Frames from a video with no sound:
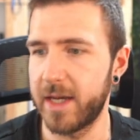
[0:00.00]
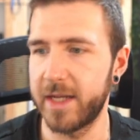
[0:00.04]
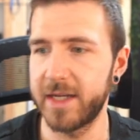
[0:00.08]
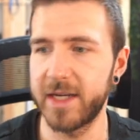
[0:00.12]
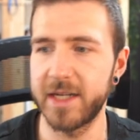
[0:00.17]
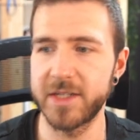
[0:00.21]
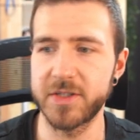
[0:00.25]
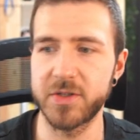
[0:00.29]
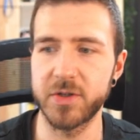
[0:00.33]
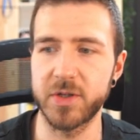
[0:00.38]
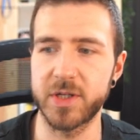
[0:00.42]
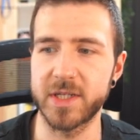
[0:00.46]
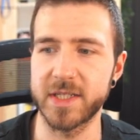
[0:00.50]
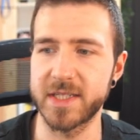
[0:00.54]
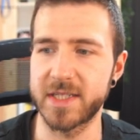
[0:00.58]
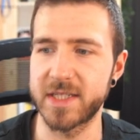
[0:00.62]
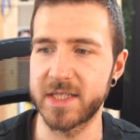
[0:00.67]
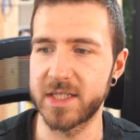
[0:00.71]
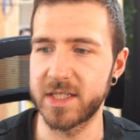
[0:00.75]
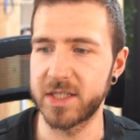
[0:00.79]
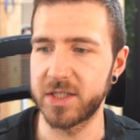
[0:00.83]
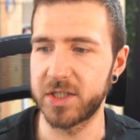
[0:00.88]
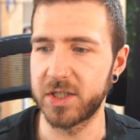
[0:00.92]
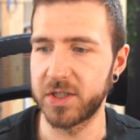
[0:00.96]
And as you can
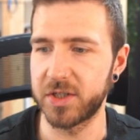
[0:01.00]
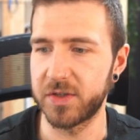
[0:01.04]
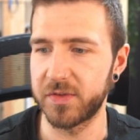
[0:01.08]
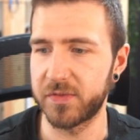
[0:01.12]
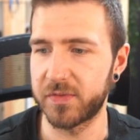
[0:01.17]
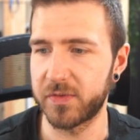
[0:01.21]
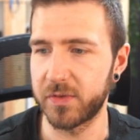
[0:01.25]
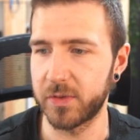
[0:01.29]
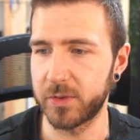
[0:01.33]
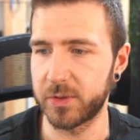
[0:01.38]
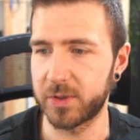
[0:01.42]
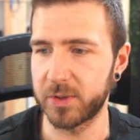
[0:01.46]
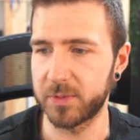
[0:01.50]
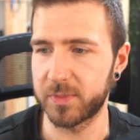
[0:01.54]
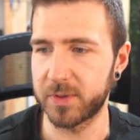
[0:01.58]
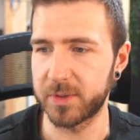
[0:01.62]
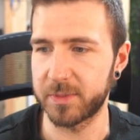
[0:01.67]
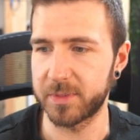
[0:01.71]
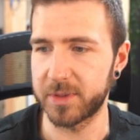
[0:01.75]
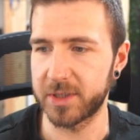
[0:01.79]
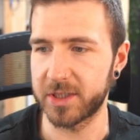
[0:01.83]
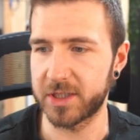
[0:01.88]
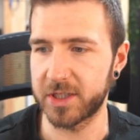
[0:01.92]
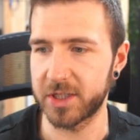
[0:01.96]
see, the default
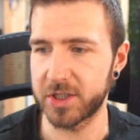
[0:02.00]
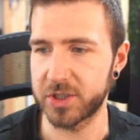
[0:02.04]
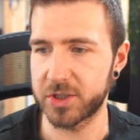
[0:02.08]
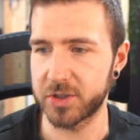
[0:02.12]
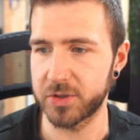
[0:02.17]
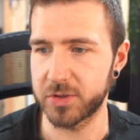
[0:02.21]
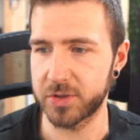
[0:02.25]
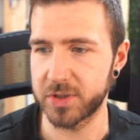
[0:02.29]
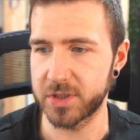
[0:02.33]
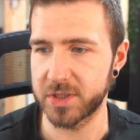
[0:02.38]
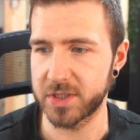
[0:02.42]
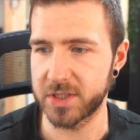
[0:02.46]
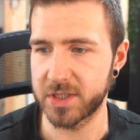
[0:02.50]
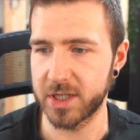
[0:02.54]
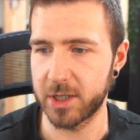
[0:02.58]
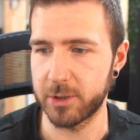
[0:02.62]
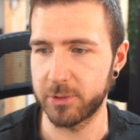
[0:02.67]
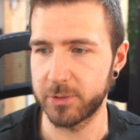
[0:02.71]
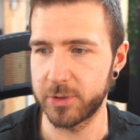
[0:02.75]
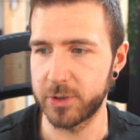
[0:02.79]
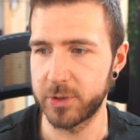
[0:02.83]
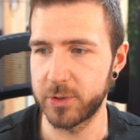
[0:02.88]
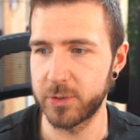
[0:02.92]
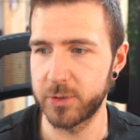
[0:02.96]
implementation is
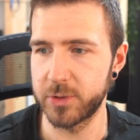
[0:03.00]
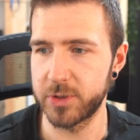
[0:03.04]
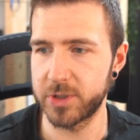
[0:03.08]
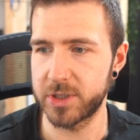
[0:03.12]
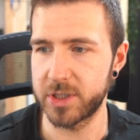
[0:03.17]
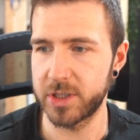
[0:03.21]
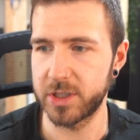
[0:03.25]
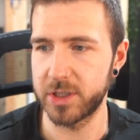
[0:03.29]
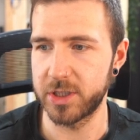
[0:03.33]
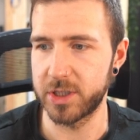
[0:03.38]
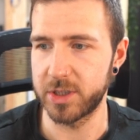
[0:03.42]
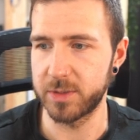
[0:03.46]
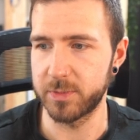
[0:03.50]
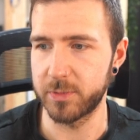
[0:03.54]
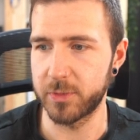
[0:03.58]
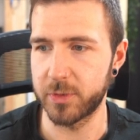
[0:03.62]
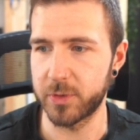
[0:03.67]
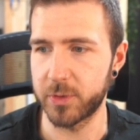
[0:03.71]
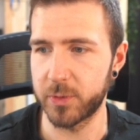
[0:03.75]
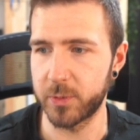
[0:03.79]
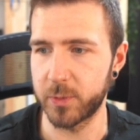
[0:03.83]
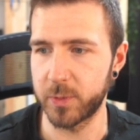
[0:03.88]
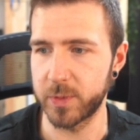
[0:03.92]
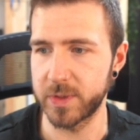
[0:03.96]
now used. The
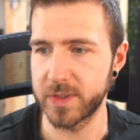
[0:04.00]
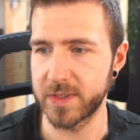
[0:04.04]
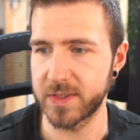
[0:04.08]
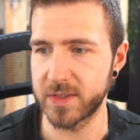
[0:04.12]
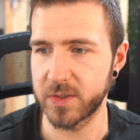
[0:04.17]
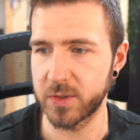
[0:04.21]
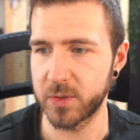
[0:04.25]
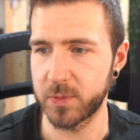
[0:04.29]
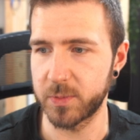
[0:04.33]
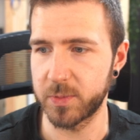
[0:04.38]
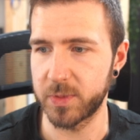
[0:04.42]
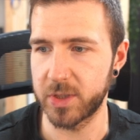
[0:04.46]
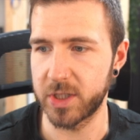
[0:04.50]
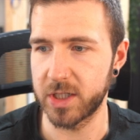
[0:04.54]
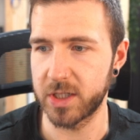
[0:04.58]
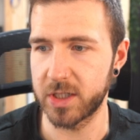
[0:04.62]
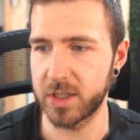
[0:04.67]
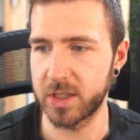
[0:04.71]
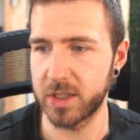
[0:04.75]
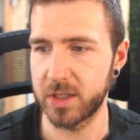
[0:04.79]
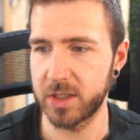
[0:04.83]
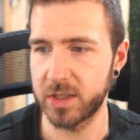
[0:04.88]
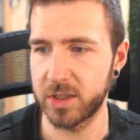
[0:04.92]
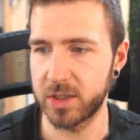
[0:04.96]
more we zoom
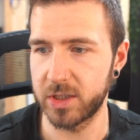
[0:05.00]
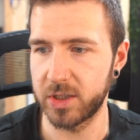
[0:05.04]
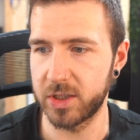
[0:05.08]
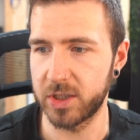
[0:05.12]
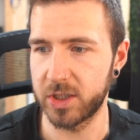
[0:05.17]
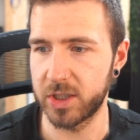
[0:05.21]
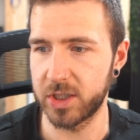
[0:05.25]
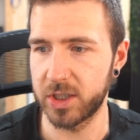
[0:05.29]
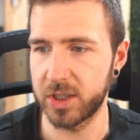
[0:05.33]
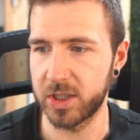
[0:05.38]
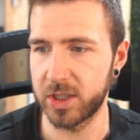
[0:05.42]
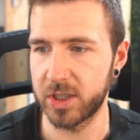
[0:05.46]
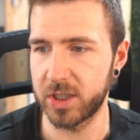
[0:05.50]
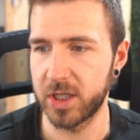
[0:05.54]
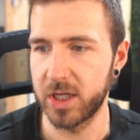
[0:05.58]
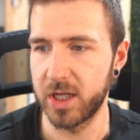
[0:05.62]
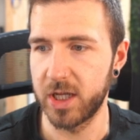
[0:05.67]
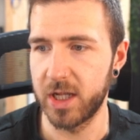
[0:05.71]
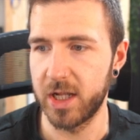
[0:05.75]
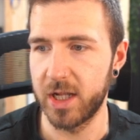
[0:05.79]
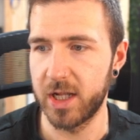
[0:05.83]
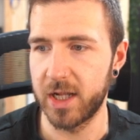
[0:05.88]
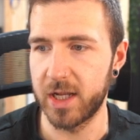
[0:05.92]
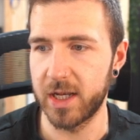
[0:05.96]
in, the
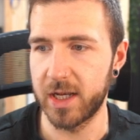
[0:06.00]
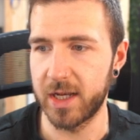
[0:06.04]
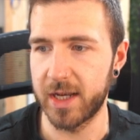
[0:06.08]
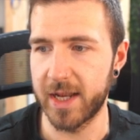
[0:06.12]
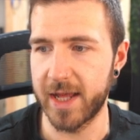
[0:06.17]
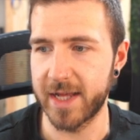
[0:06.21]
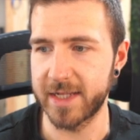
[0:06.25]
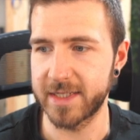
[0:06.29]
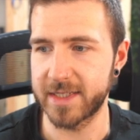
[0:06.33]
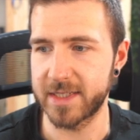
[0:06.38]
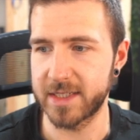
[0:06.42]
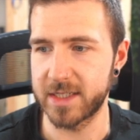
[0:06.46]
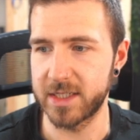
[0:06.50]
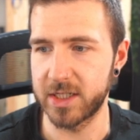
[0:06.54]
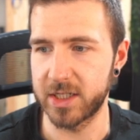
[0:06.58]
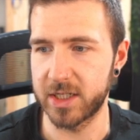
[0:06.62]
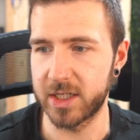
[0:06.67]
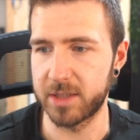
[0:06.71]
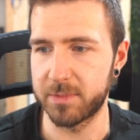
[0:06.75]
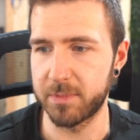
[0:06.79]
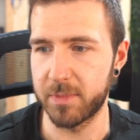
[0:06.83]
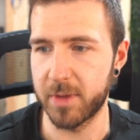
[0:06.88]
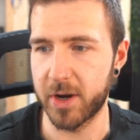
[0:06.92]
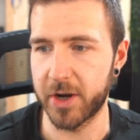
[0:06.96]
less
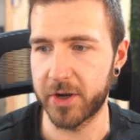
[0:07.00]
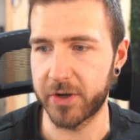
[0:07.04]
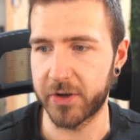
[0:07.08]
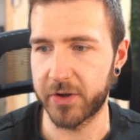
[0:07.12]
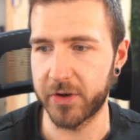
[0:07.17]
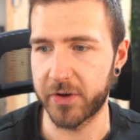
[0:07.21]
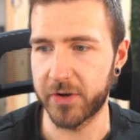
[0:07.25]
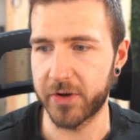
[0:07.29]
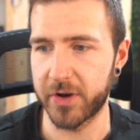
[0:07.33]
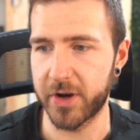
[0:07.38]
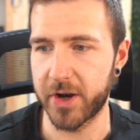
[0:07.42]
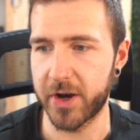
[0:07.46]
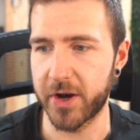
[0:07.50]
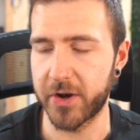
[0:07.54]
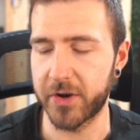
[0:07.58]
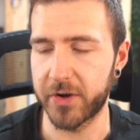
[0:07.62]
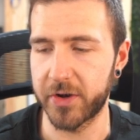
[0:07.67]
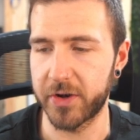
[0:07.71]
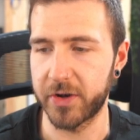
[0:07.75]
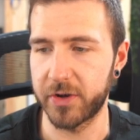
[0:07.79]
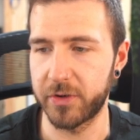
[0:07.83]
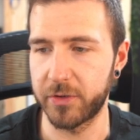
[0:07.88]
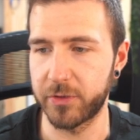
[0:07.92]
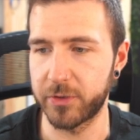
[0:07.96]
the markers
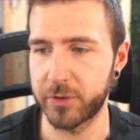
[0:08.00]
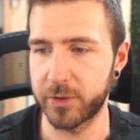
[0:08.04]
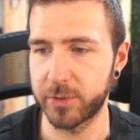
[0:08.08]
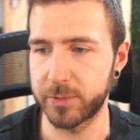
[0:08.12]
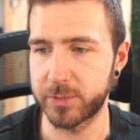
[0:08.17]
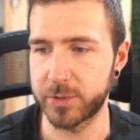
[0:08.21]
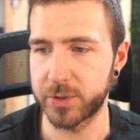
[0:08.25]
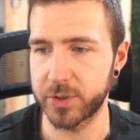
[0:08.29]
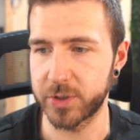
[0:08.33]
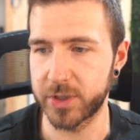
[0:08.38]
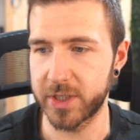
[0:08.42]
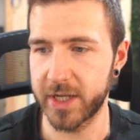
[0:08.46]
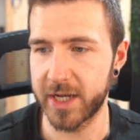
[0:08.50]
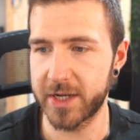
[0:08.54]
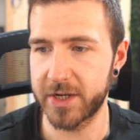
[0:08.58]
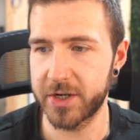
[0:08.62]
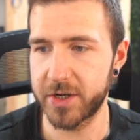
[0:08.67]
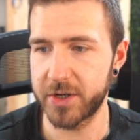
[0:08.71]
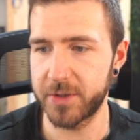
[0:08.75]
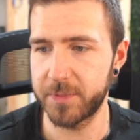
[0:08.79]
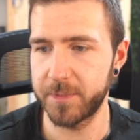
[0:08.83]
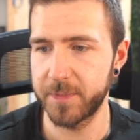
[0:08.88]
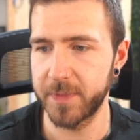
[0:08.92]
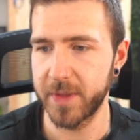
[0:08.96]
are grouped
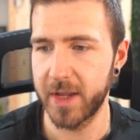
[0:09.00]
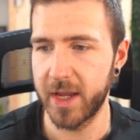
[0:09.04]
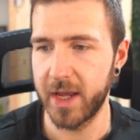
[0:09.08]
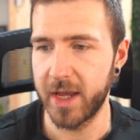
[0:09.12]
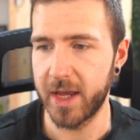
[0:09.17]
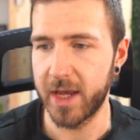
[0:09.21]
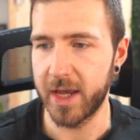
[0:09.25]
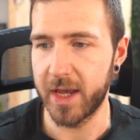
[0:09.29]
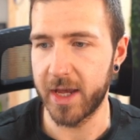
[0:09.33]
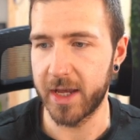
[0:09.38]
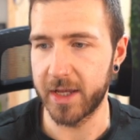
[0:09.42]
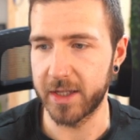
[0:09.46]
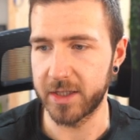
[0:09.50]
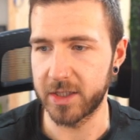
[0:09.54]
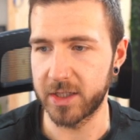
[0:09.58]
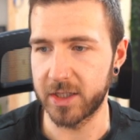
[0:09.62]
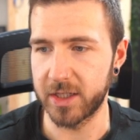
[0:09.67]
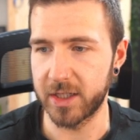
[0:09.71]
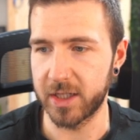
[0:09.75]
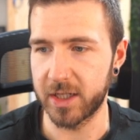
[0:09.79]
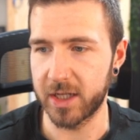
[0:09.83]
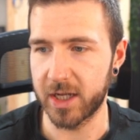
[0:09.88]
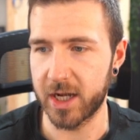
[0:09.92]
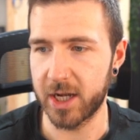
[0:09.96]
together. And
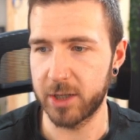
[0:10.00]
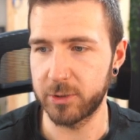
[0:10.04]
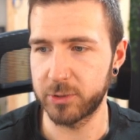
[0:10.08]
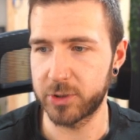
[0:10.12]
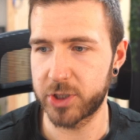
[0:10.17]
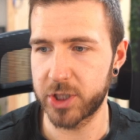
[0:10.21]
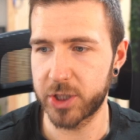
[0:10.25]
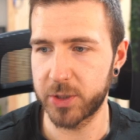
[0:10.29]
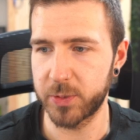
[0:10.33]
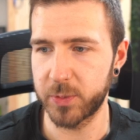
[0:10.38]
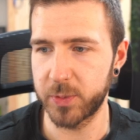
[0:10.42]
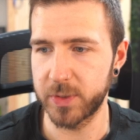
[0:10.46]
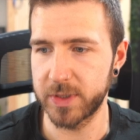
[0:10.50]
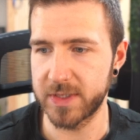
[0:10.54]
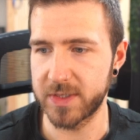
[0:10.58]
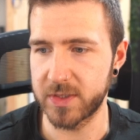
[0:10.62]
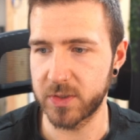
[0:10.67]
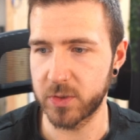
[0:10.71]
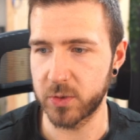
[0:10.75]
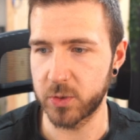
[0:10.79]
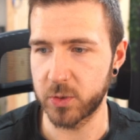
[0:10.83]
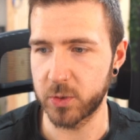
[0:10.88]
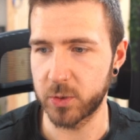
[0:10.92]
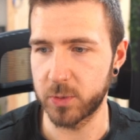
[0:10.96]
the outer we
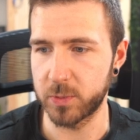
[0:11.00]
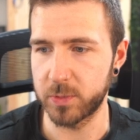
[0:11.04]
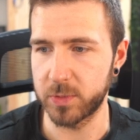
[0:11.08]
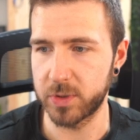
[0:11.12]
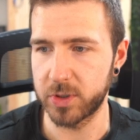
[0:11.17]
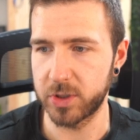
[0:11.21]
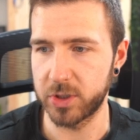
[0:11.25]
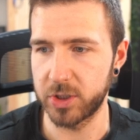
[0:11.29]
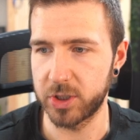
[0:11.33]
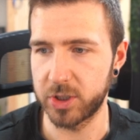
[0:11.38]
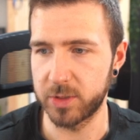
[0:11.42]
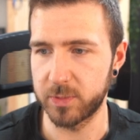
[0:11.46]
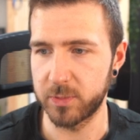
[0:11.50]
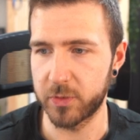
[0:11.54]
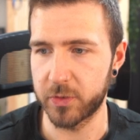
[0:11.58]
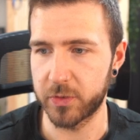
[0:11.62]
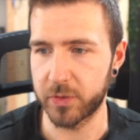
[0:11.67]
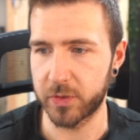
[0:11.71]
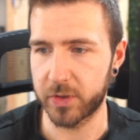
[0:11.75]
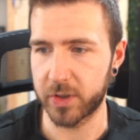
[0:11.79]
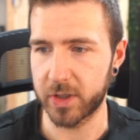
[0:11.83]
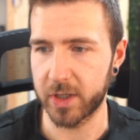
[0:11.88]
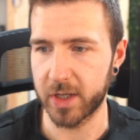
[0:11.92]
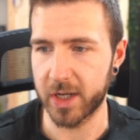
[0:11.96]
zoom, the
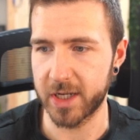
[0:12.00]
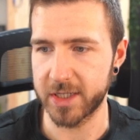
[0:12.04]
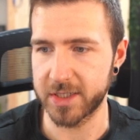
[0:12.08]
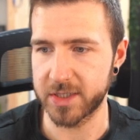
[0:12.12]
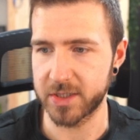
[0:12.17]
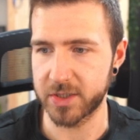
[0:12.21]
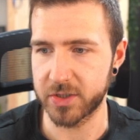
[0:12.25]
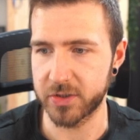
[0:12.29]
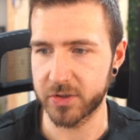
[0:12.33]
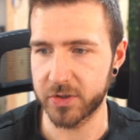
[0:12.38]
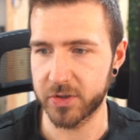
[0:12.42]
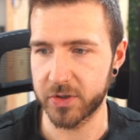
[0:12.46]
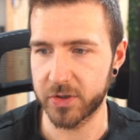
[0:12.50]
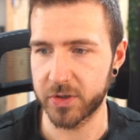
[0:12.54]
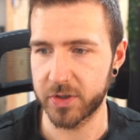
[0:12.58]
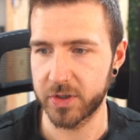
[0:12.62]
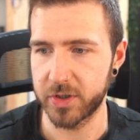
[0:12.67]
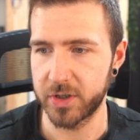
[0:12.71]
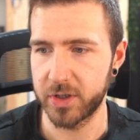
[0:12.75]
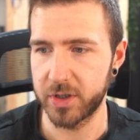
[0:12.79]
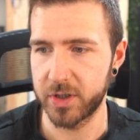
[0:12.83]
more clusters